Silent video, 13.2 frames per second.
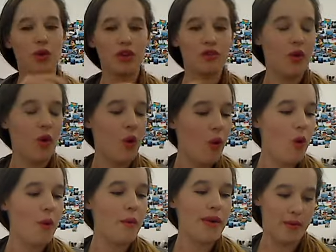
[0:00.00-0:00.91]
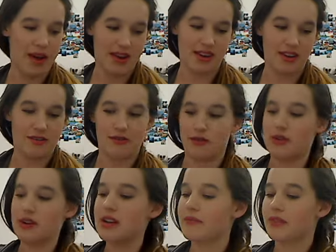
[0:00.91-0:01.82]
what you've all been waiting
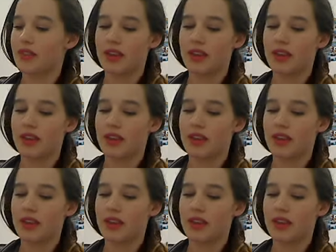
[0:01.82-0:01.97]
for.